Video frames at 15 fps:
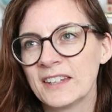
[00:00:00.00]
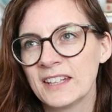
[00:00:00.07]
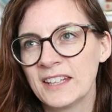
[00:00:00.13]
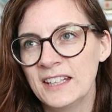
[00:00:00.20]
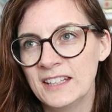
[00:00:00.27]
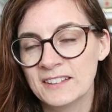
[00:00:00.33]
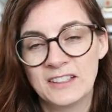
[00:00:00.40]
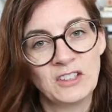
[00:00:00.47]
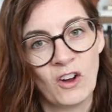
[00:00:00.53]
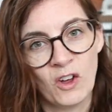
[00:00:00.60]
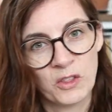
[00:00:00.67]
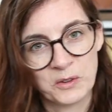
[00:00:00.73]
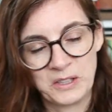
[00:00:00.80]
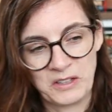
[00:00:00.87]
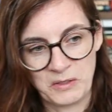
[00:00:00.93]
He's in
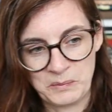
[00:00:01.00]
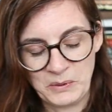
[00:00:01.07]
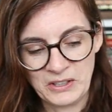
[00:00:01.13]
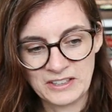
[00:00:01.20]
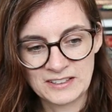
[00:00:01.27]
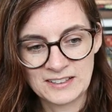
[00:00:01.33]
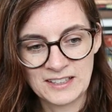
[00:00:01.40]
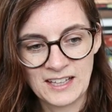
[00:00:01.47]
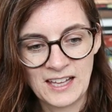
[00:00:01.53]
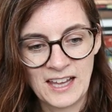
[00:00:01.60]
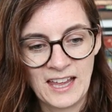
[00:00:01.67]
all three of the books.